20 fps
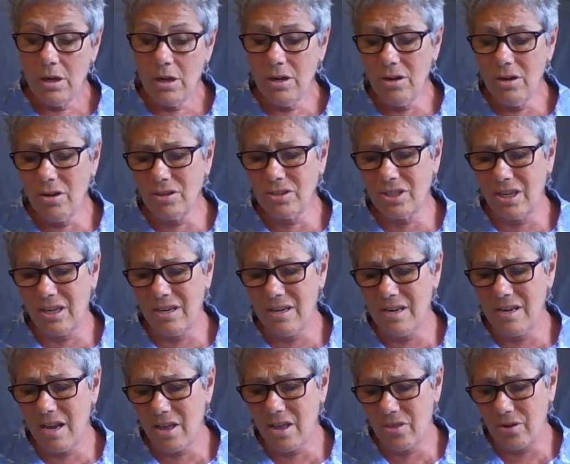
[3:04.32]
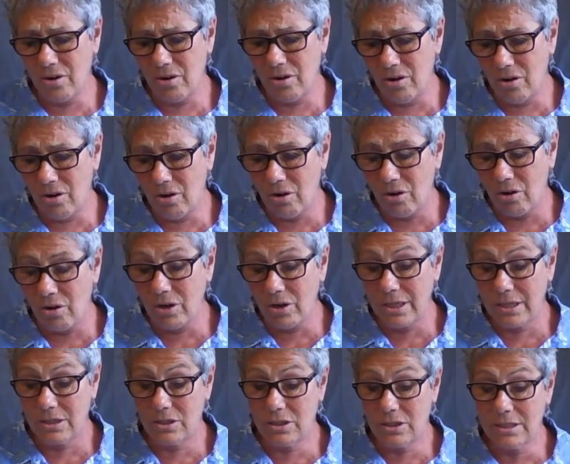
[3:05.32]
"Not another log,"
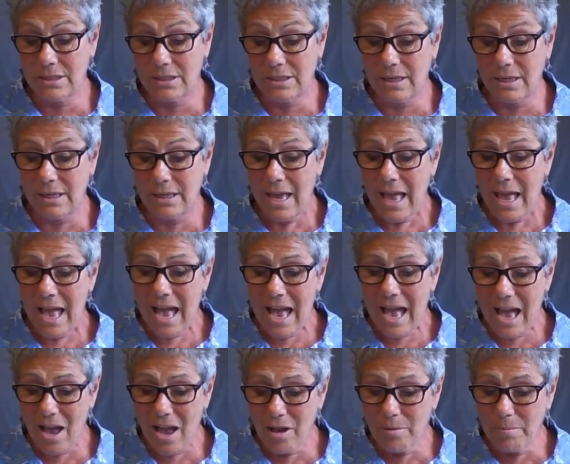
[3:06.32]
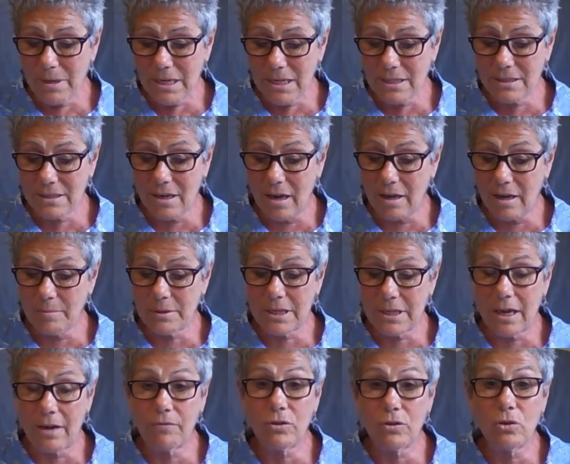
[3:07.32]
she sighed. "How many times
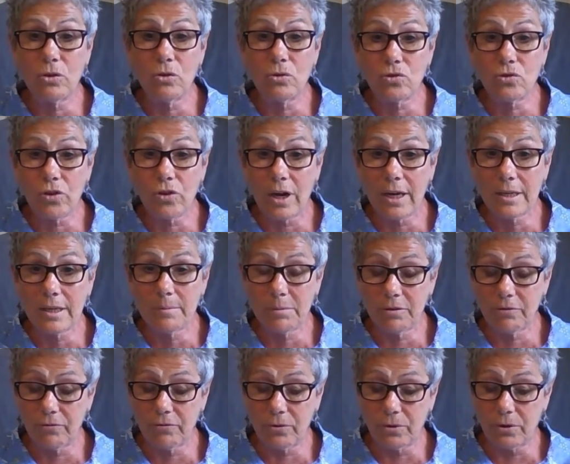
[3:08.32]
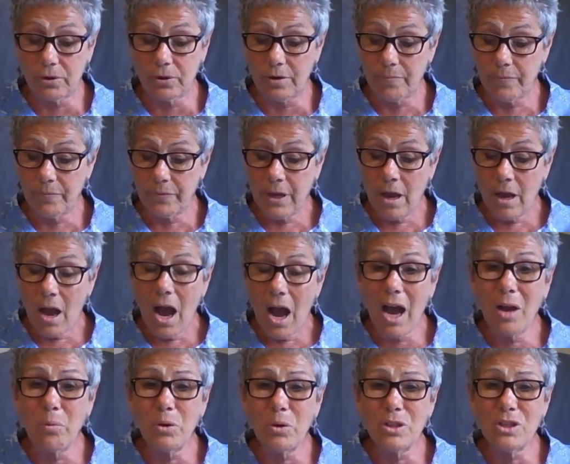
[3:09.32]
have you tried before?
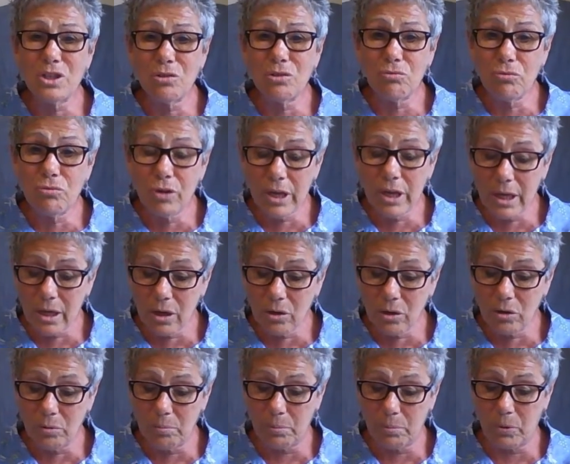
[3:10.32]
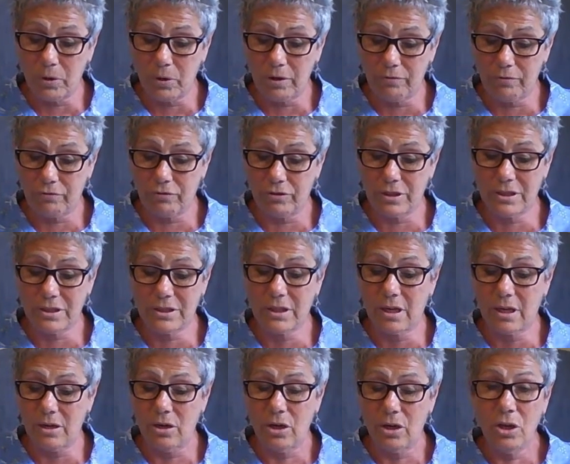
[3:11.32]
I want a real boy for a
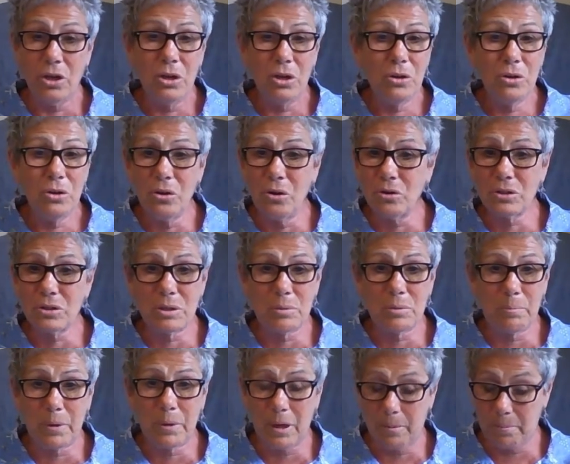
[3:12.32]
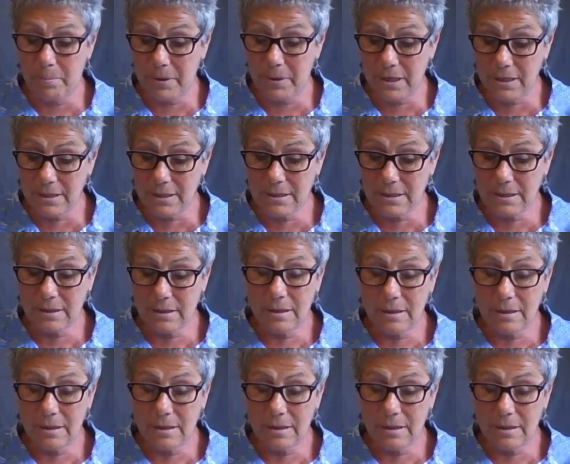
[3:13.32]
son, not a puppet.